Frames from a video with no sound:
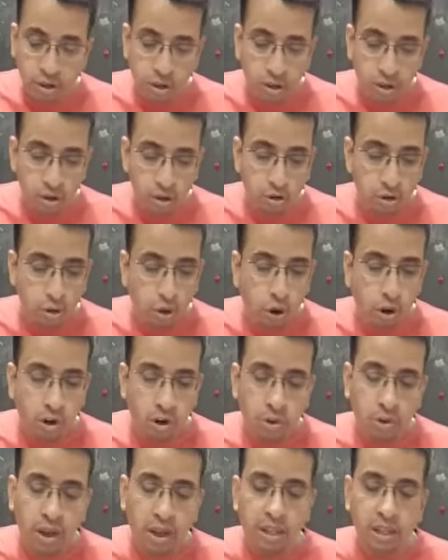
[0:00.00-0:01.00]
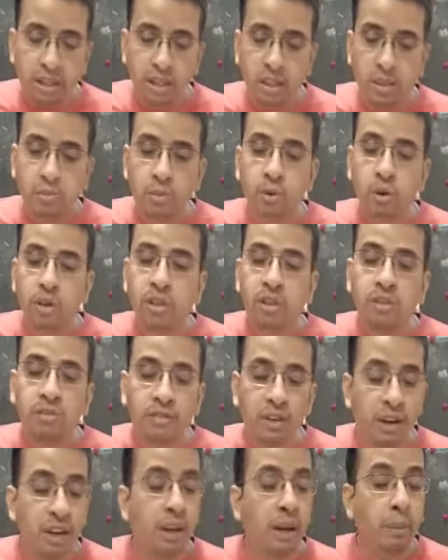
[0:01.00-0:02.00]
So altogether this book is a
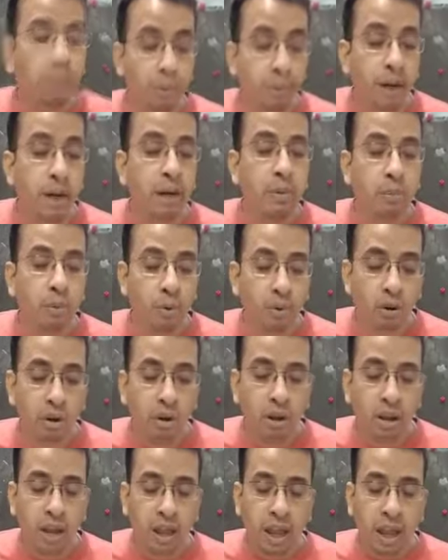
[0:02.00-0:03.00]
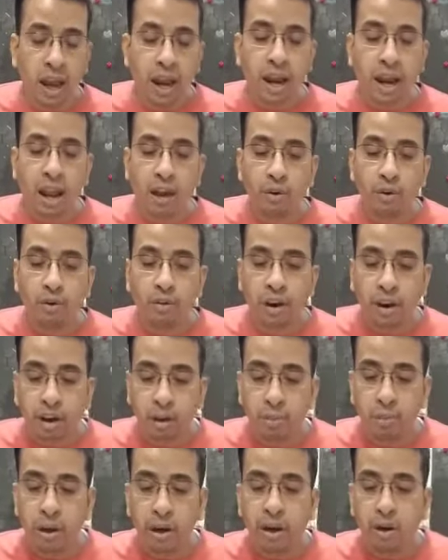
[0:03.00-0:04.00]
very complete book, and I would
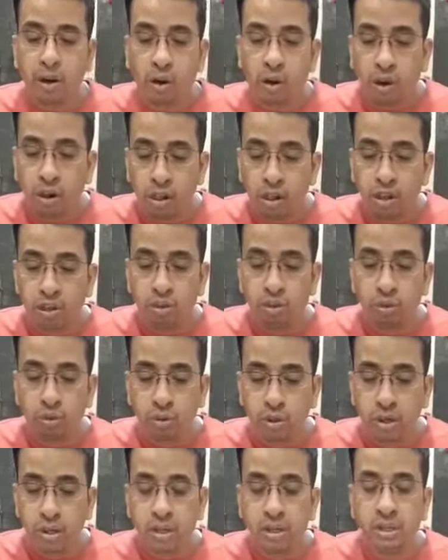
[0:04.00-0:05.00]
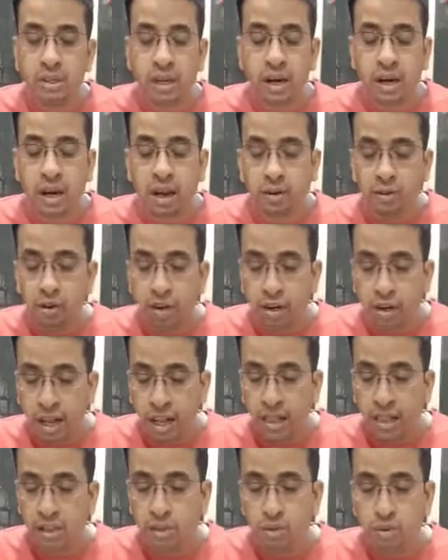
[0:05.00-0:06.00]
recommend all the students, and I would
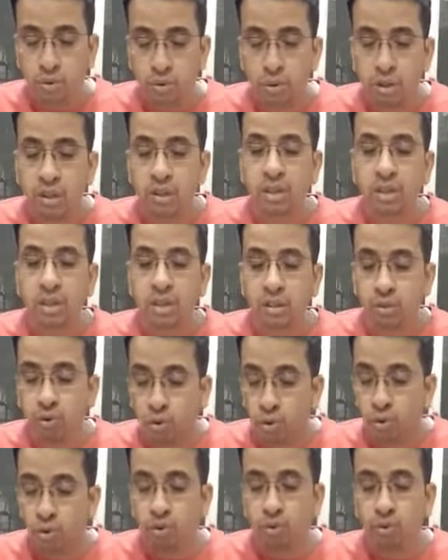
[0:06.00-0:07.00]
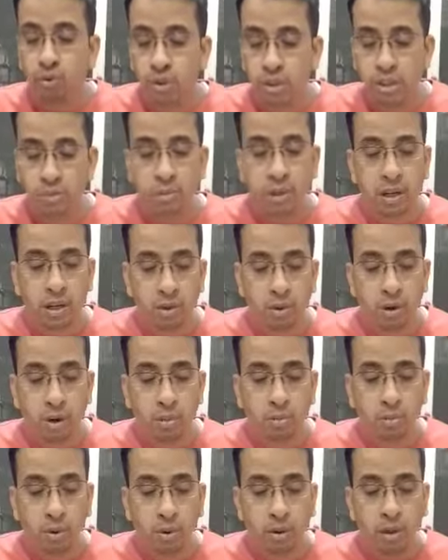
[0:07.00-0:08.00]
tell the students, just go through this particular
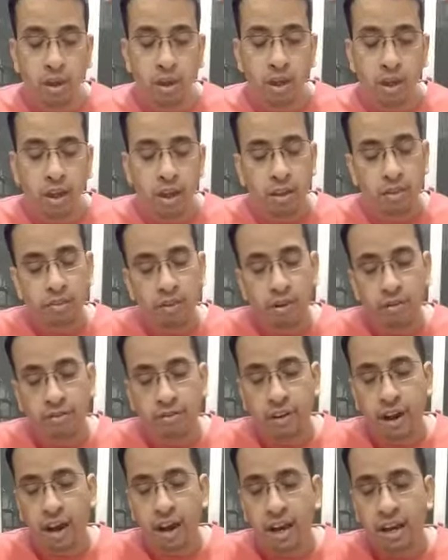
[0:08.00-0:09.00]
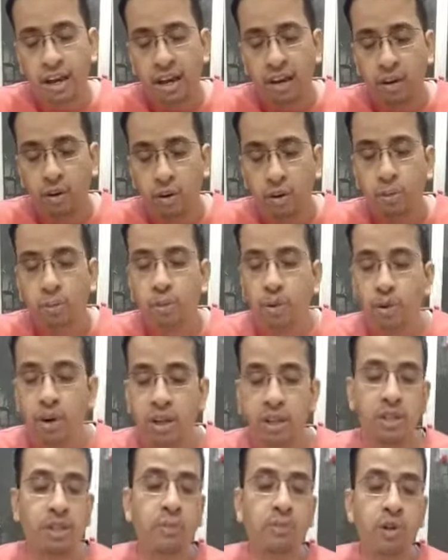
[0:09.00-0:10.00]
book. You will find your board
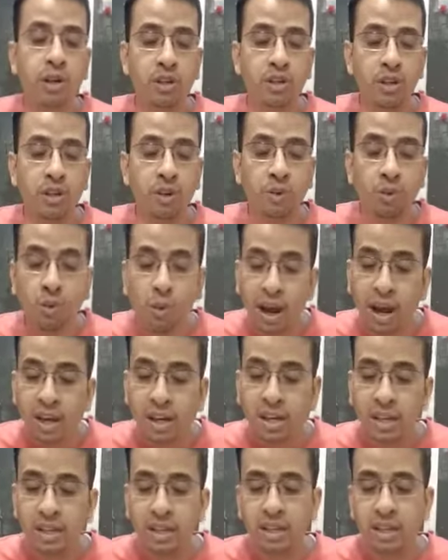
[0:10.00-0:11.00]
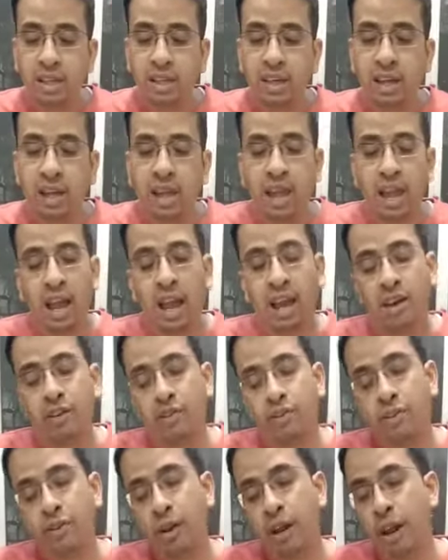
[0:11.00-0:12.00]
examination quite easy, and
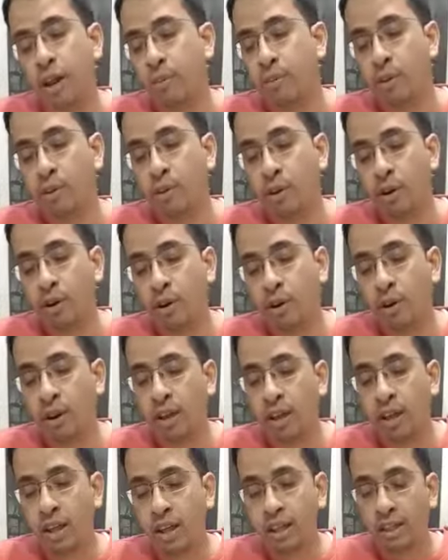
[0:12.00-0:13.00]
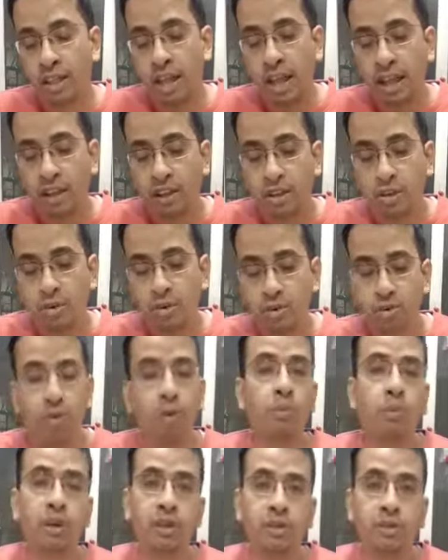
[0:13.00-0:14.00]
it will help you a lot. Thank you so
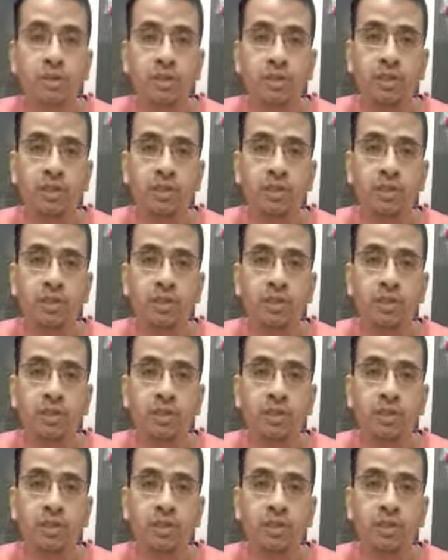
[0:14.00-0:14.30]
much.